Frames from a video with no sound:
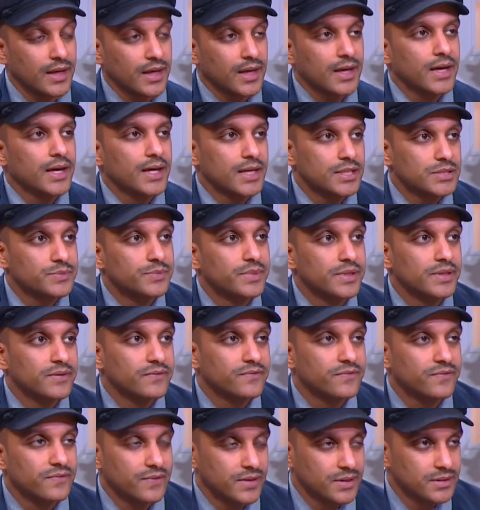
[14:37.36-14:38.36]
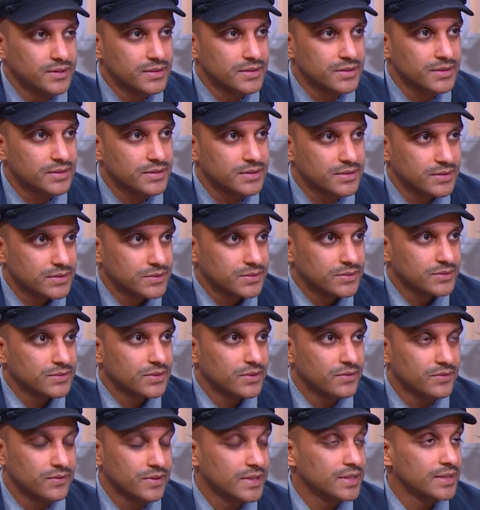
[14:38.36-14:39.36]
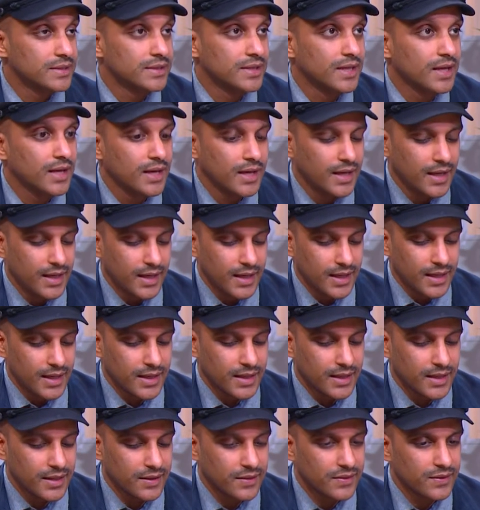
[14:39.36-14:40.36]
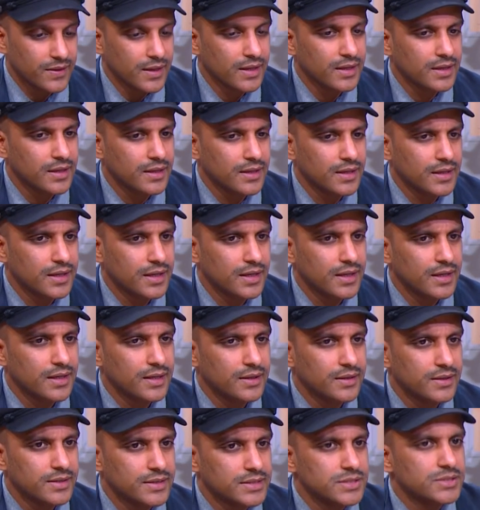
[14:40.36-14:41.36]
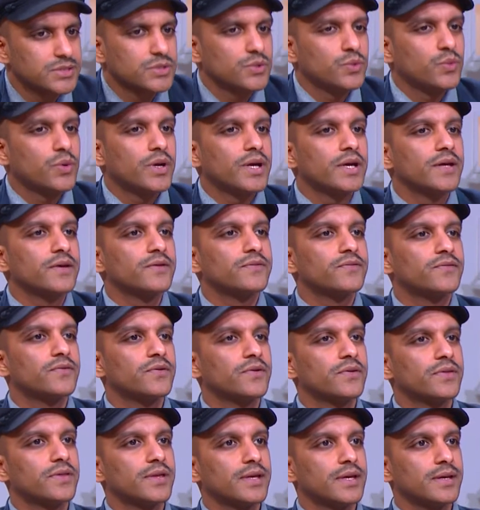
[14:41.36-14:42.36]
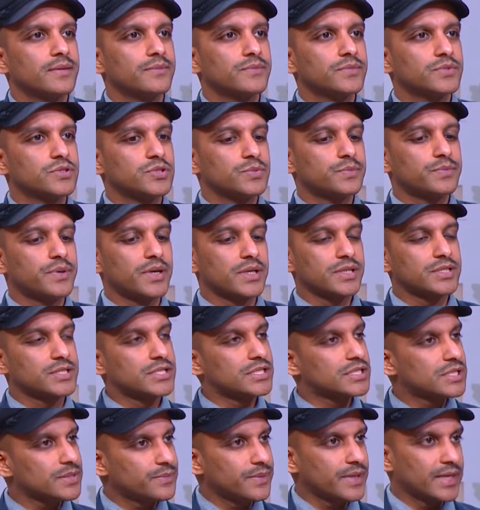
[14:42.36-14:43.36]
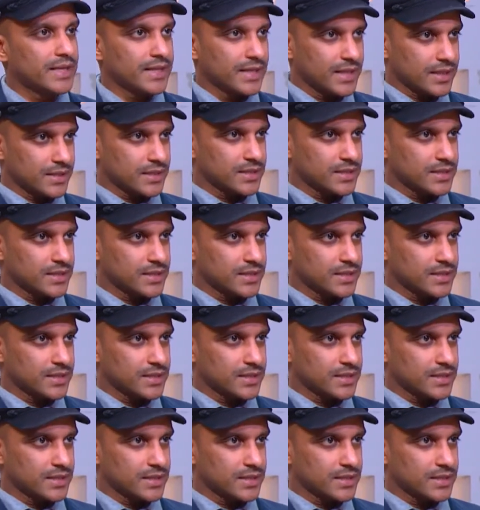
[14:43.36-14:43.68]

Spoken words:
has been fun to read. And I think this is a way for them to participate in the